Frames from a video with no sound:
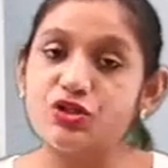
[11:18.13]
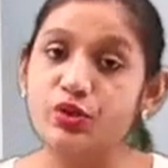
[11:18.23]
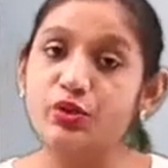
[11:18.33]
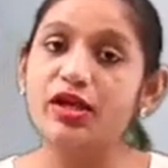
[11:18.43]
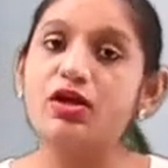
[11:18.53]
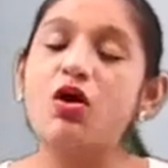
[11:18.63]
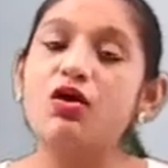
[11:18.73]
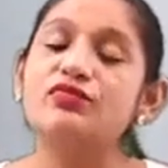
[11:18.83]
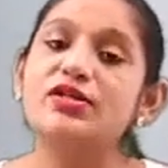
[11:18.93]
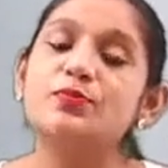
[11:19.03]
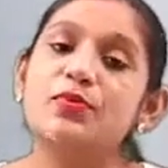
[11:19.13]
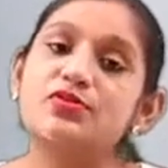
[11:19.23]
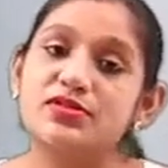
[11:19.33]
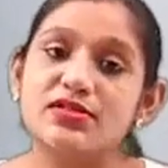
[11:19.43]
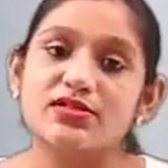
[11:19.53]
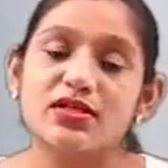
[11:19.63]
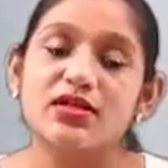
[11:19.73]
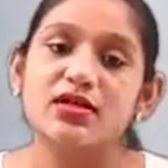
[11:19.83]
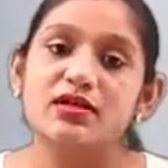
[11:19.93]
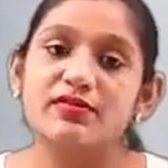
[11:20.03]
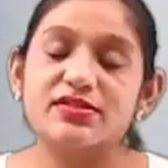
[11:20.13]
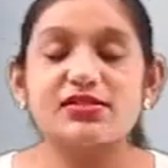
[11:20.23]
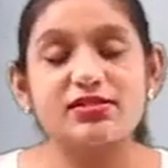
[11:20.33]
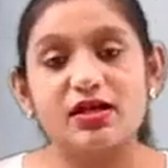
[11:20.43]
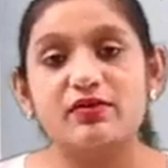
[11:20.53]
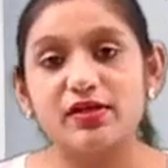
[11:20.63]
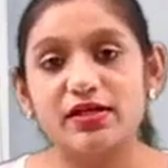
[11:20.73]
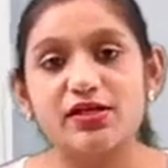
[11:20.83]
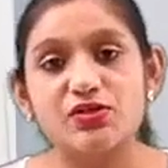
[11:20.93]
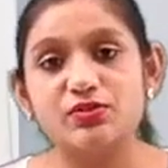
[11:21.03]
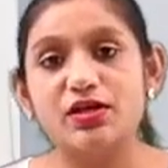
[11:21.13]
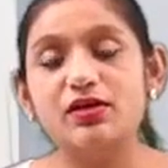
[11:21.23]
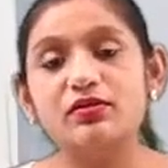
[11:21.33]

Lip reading: During of this process, which is converted into the